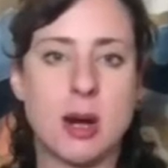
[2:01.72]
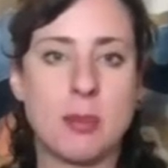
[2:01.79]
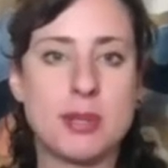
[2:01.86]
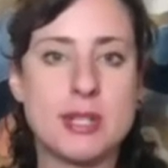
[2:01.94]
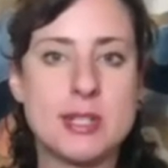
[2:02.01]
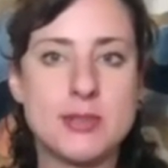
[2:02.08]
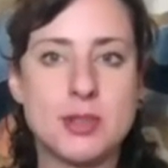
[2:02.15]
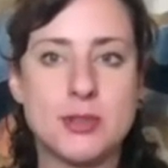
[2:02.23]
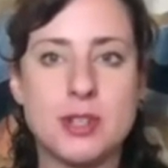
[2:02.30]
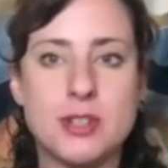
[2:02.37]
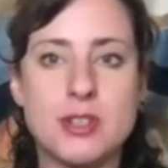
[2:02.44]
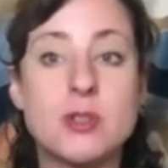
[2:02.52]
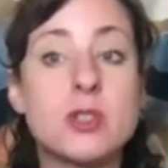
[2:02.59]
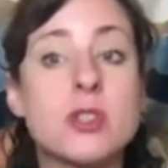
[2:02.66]
please feel free
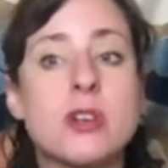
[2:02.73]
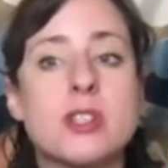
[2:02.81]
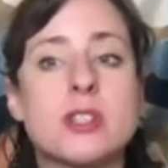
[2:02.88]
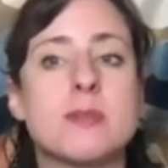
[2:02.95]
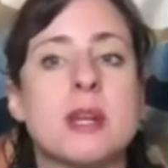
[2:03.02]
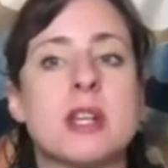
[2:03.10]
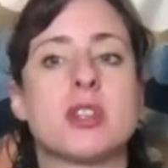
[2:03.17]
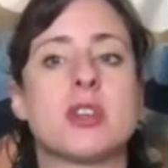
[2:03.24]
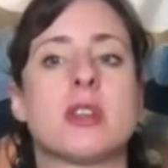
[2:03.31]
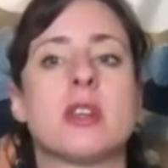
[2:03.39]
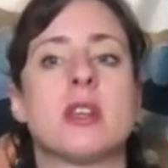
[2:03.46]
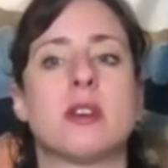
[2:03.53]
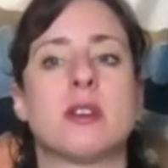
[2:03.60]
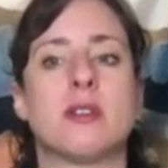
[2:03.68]
to do so. Just make sure
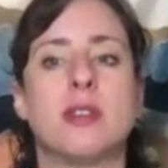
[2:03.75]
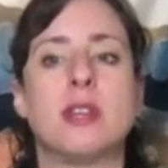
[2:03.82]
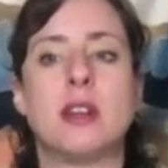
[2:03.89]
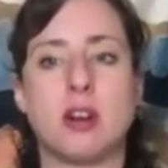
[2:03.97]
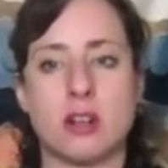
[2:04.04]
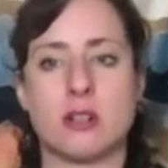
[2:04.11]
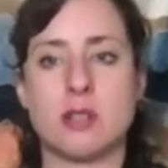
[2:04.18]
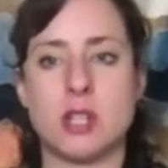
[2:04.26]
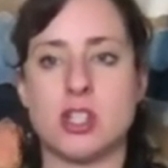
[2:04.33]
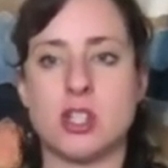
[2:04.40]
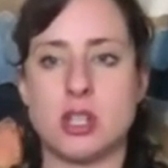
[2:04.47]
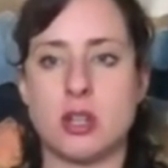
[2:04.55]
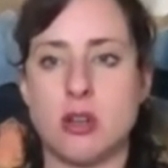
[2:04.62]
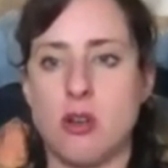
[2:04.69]
that your feet are
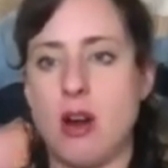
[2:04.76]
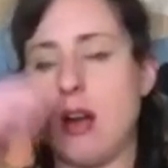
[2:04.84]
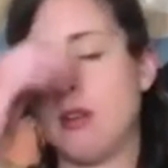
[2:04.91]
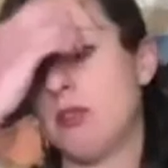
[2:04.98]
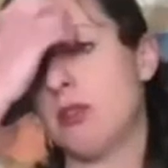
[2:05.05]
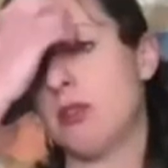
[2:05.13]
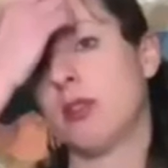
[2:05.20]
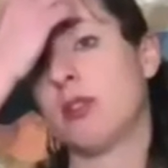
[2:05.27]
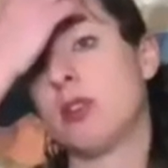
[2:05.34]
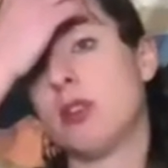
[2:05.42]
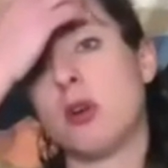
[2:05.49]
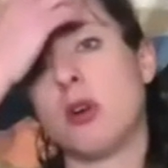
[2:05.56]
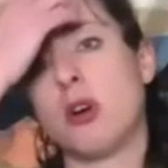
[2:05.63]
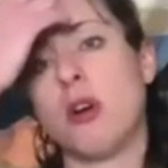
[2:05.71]
touching the ground so
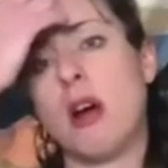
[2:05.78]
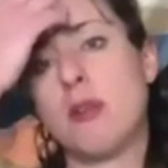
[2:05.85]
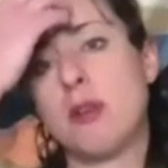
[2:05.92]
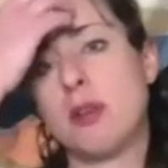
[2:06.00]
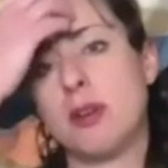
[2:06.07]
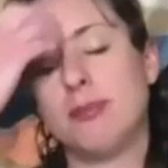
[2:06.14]
you are grounded.